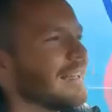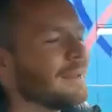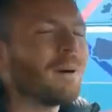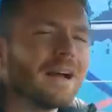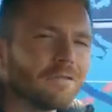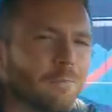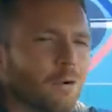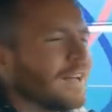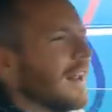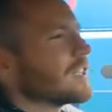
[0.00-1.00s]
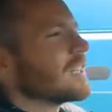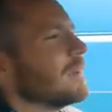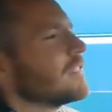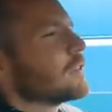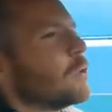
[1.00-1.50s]
He might have a point
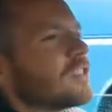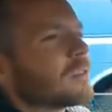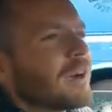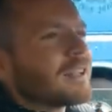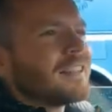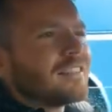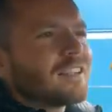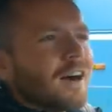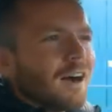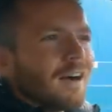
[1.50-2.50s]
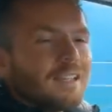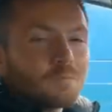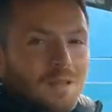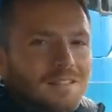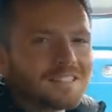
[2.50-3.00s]
actually, because 1/4 mile in this car
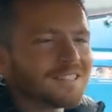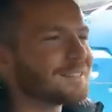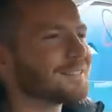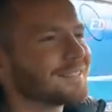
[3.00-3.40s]
is plenty.